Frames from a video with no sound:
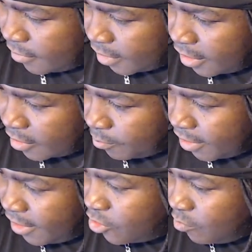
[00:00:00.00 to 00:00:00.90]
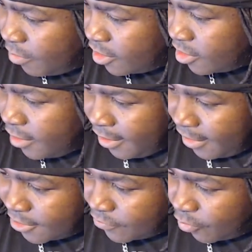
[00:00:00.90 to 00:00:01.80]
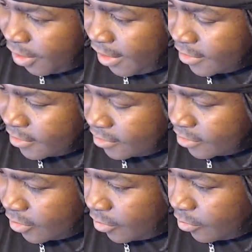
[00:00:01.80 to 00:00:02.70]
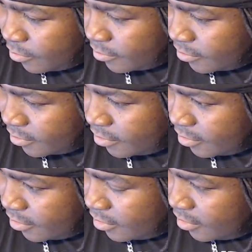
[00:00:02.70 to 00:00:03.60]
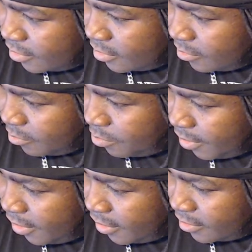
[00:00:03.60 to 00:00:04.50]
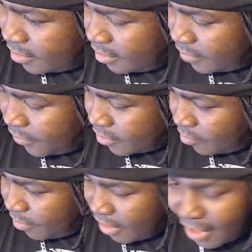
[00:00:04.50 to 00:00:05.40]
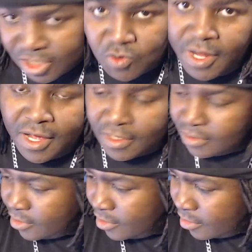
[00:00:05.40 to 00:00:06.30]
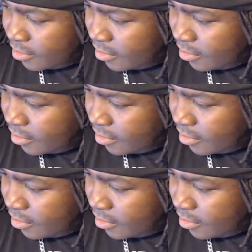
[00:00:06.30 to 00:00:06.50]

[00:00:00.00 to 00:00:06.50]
Can't complain too much. It's free. So, but if it's going to be that trash,